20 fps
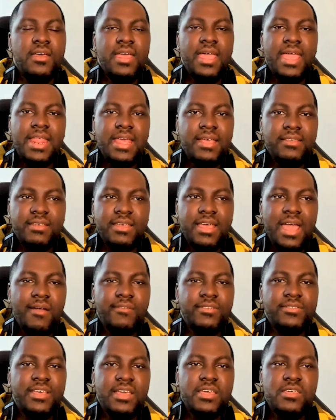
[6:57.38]
It is a
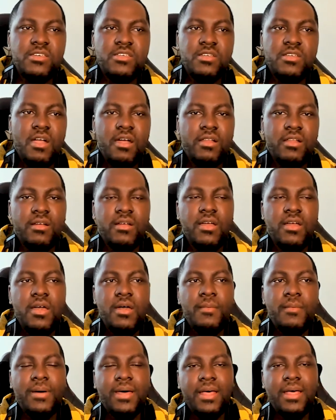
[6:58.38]
conversation starter,
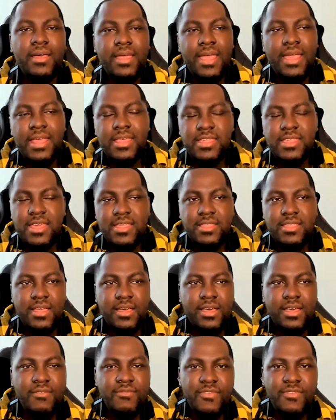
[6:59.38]
but it's just the
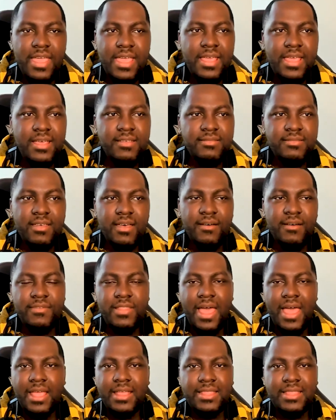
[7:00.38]
convenience of
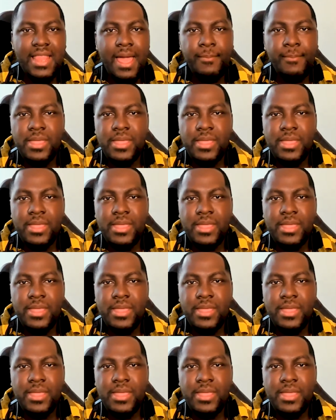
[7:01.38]
like not